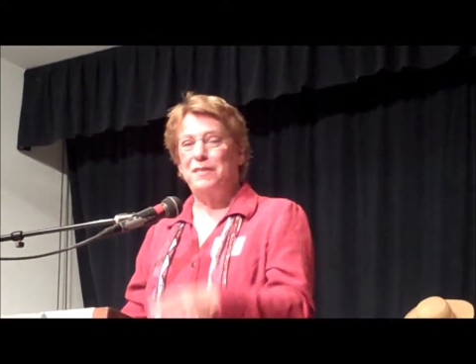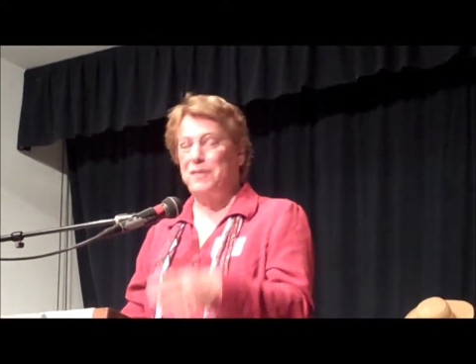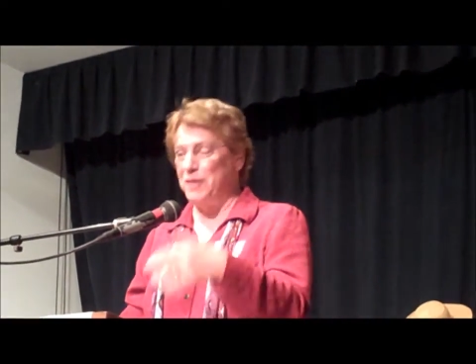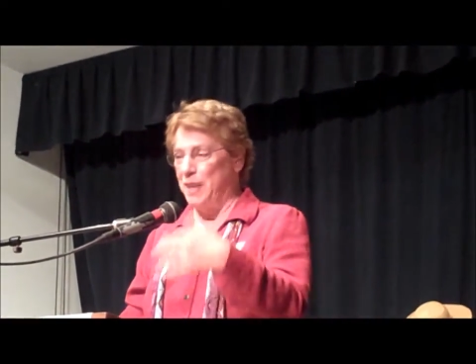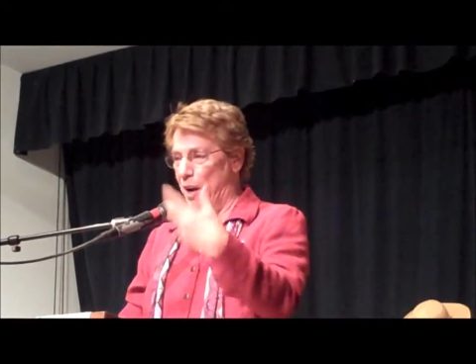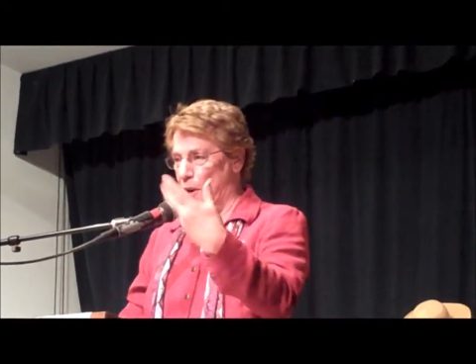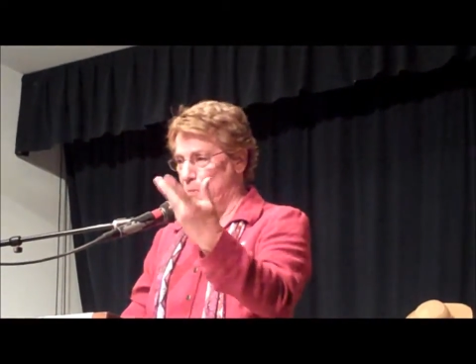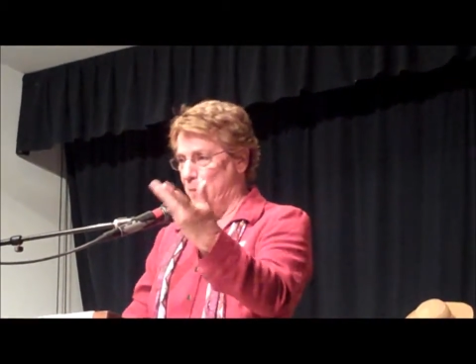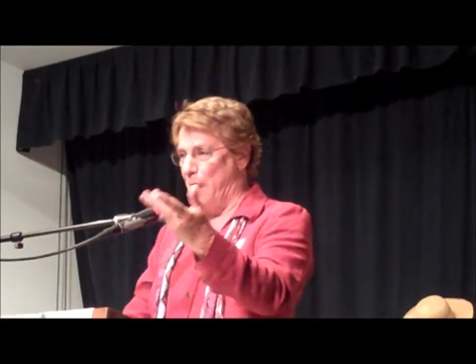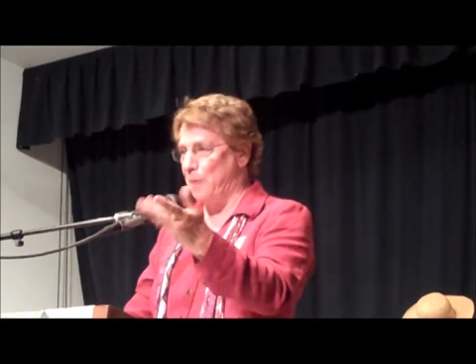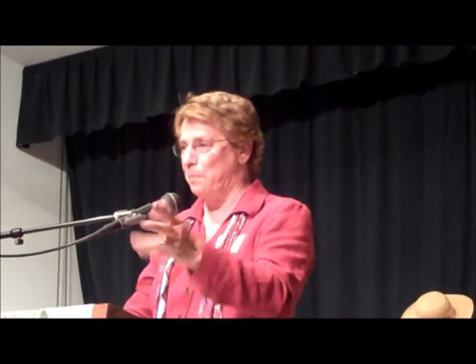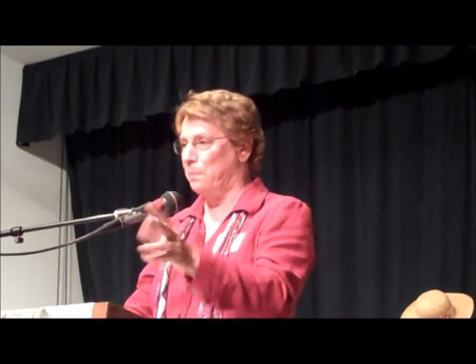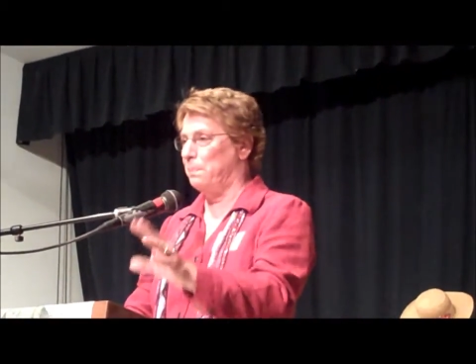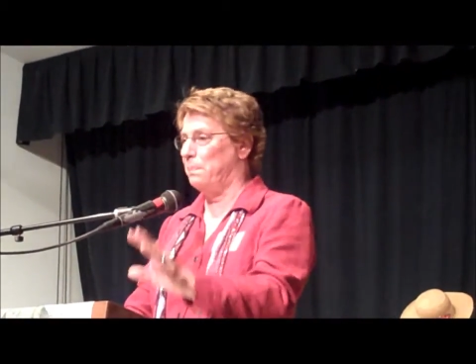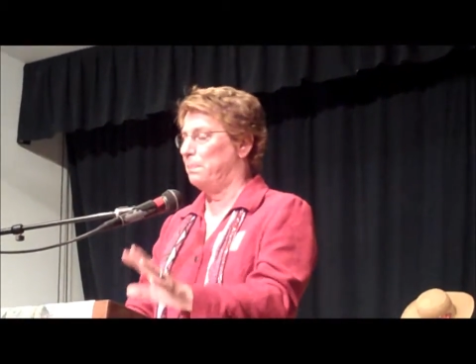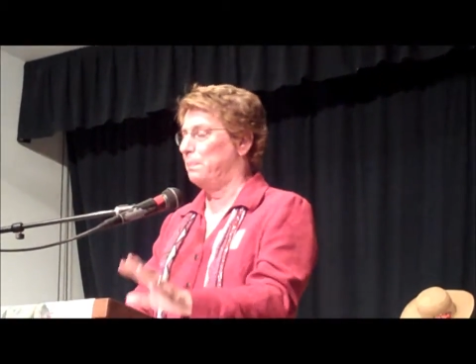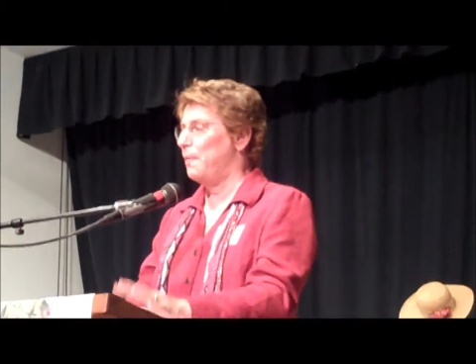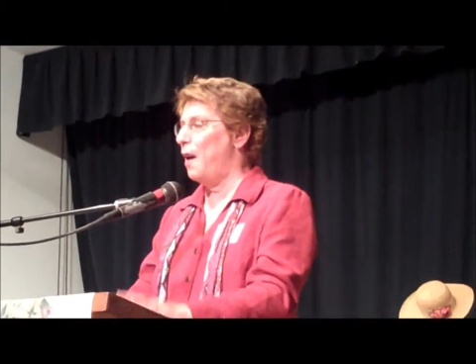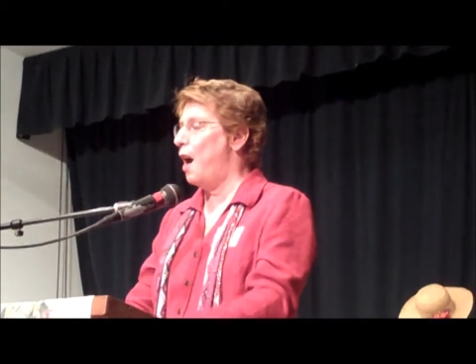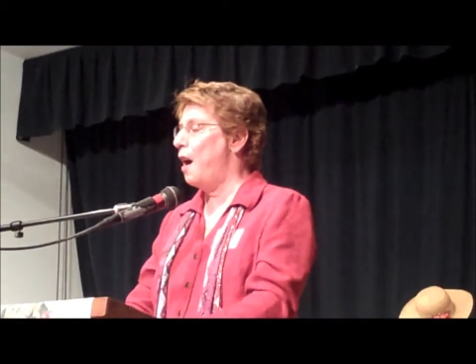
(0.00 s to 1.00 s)
tell my
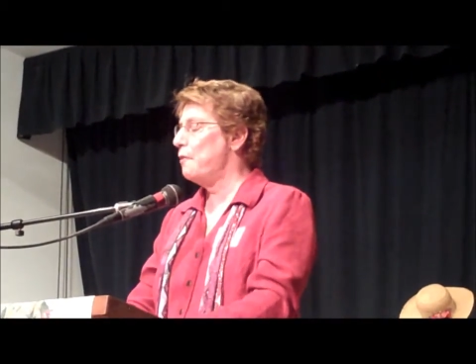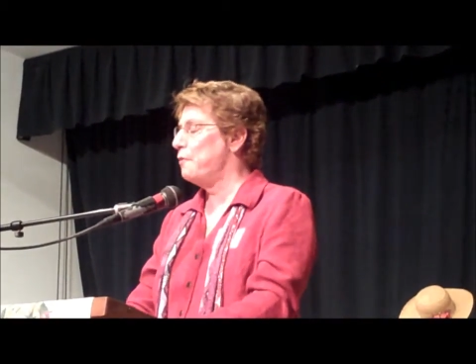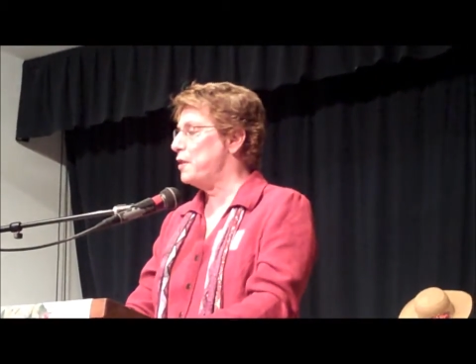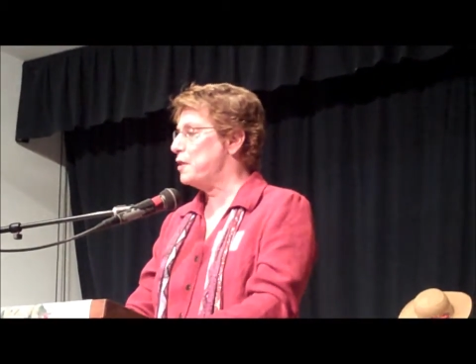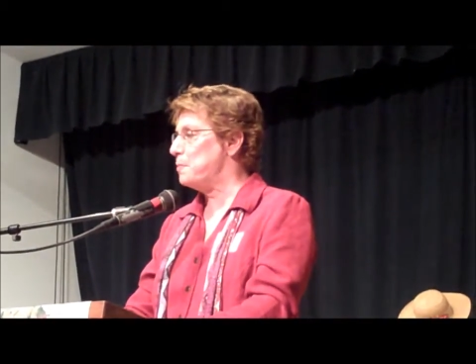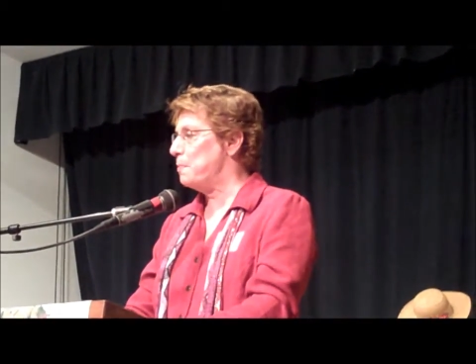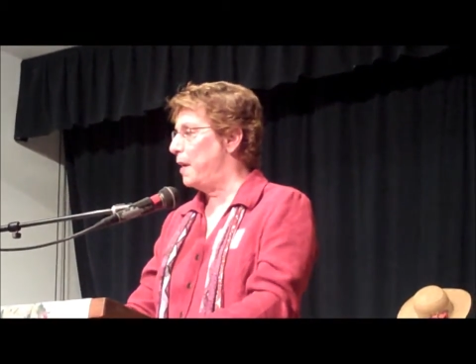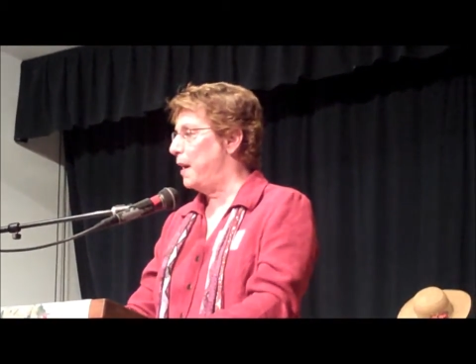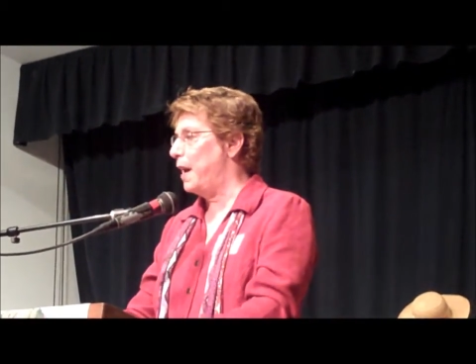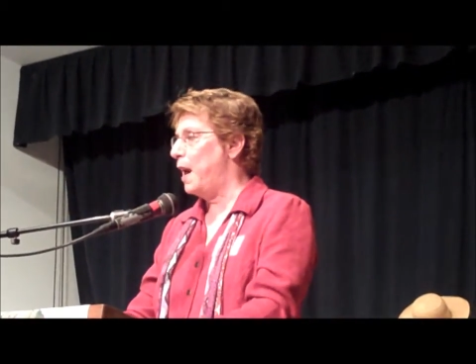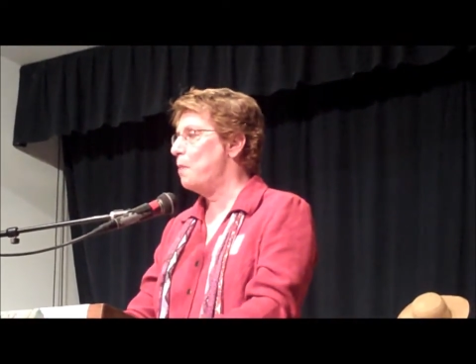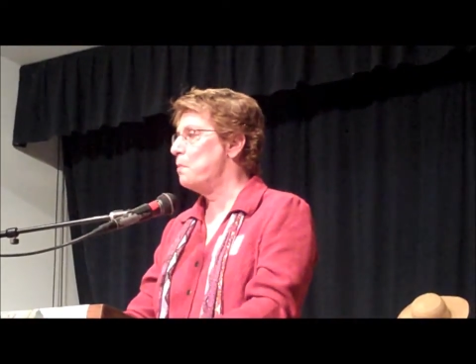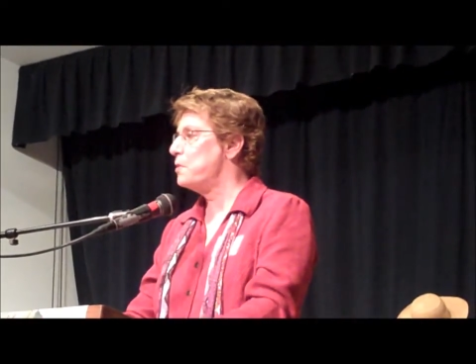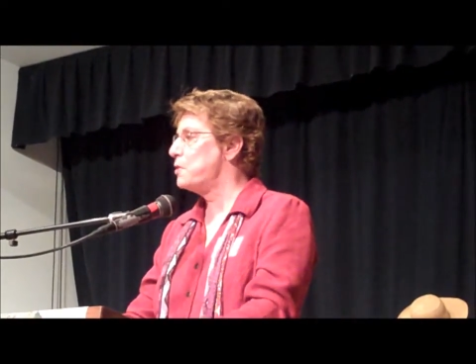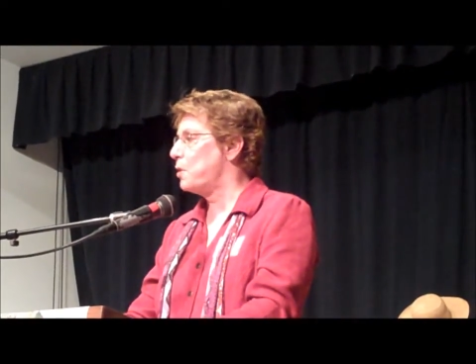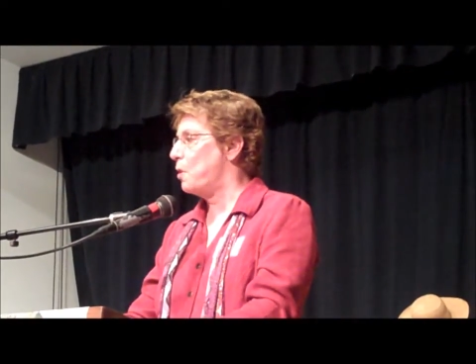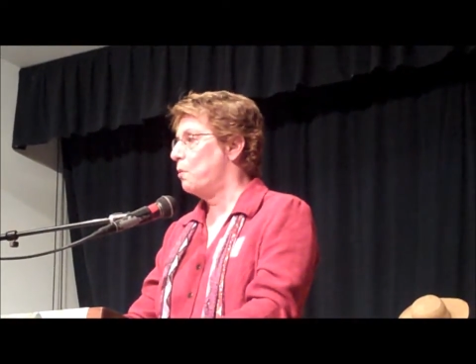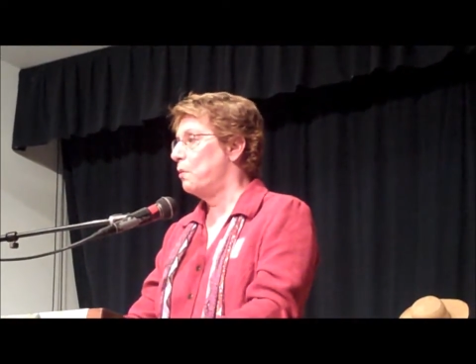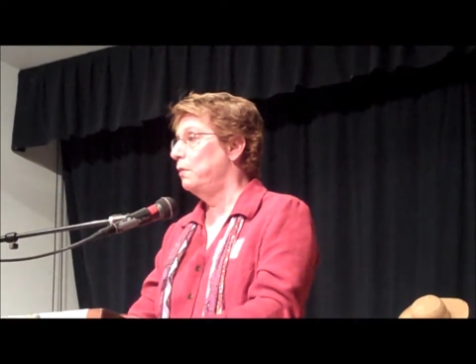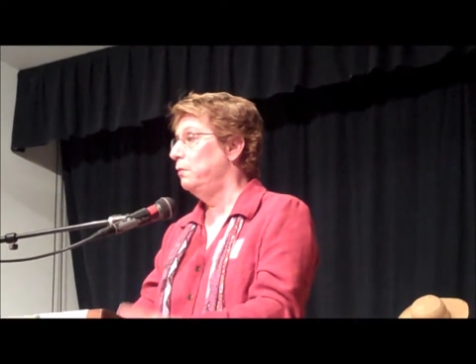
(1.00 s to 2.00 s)
office mate I was
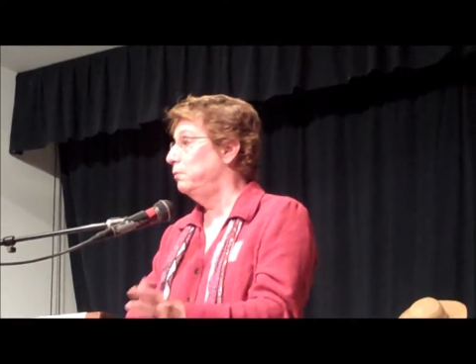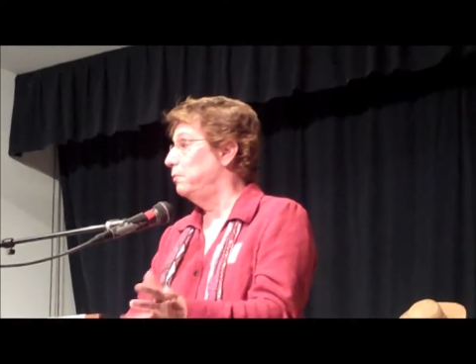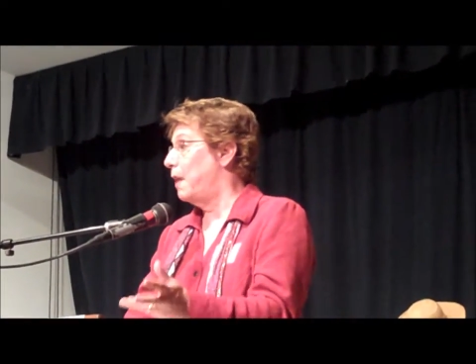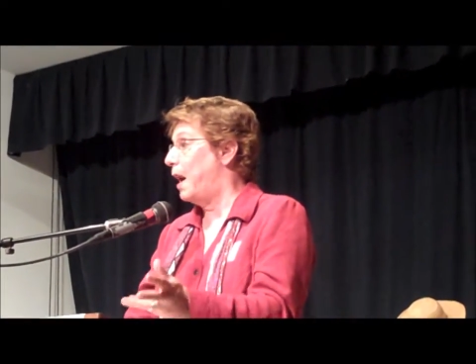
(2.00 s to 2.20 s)
going